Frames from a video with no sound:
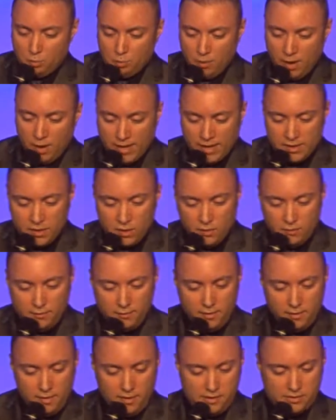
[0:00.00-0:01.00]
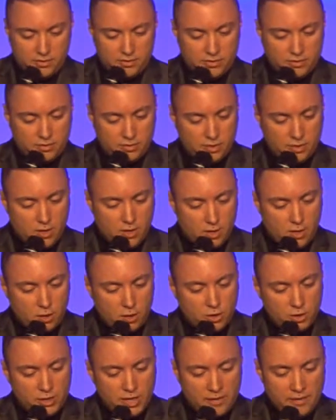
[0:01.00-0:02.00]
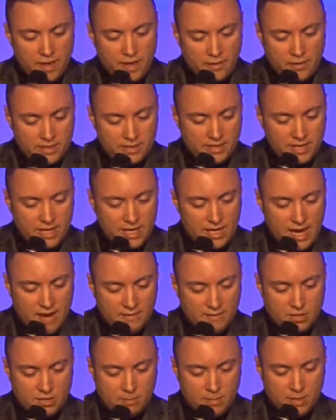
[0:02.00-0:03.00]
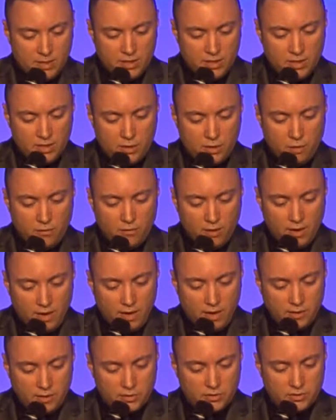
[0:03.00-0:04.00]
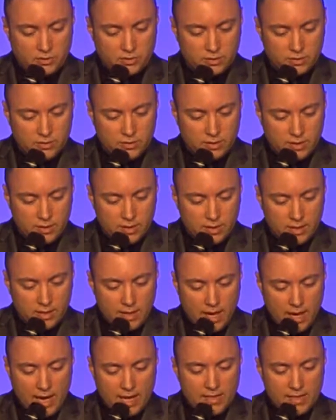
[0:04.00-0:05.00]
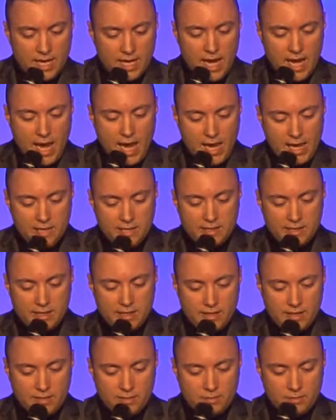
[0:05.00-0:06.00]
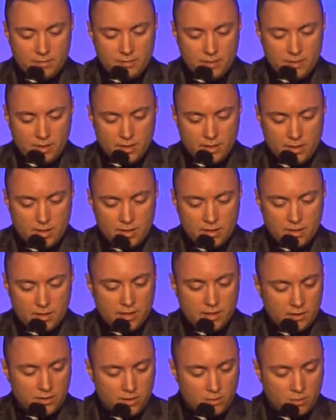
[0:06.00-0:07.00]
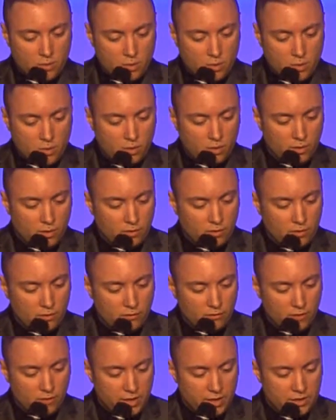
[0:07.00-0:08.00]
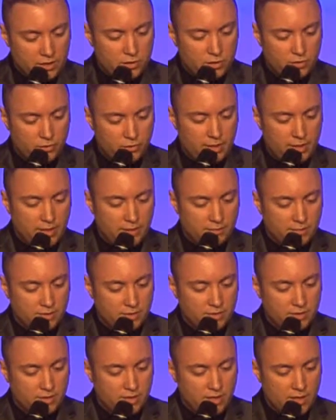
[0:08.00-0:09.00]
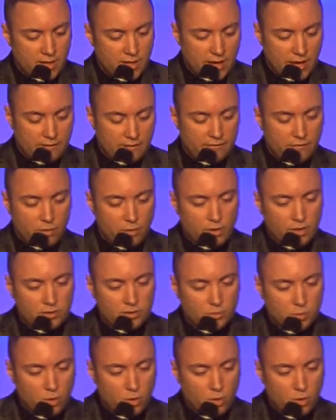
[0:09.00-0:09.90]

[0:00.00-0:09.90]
reign over us? Or shall thou indeed have dominion over us? And they hated him yet the more for his dreams and for his